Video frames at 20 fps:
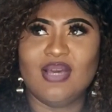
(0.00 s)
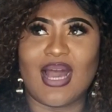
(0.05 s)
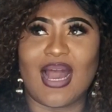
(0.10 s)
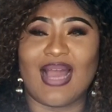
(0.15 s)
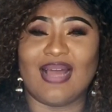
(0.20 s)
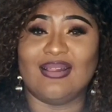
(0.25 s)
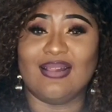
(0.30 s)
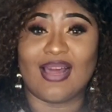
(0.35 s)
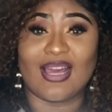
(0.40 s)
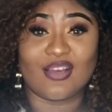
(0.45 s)

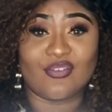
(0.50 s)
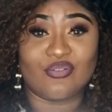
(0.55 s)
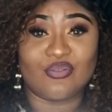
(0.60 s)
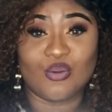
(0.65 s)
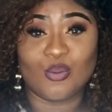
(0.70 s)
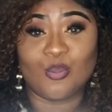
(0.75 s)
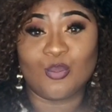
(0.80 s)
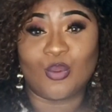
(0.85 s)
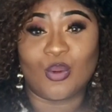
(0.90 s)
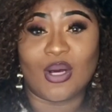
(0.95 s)
I like
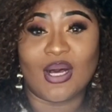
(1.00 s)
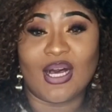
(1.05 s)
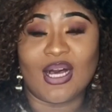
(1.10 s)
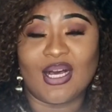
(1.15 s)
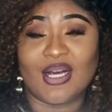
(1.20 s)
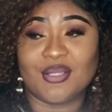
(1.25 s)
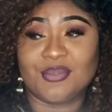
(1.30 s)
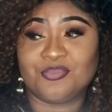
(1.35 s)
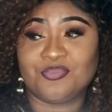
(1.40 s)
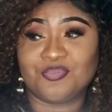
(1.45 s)

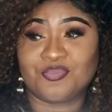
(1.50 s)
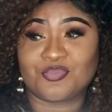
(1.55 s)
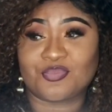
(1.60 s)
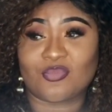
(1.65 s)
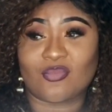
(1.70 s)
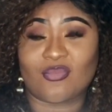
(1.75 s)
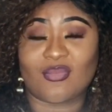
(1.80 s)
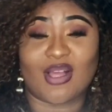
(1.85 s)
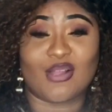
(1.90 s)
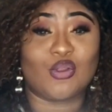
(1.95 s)
fumboa,
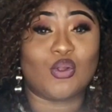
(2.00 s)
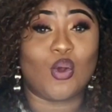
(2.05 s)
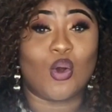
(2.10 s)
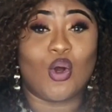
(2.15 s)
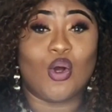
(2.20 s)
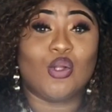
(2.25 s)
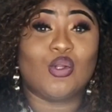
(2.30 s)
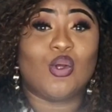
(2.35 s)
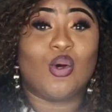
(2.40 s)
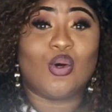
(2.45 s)

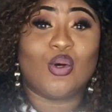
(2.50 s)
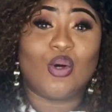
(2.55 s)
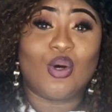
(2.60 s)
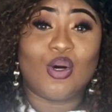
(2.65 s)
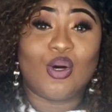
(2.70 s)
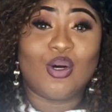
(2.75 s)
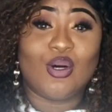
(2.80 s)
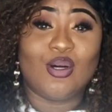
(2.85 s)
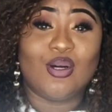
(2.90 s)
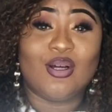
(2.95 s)

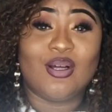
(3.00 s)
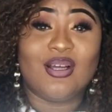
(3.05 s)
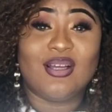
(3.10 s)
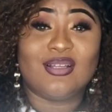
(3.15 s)
dongo,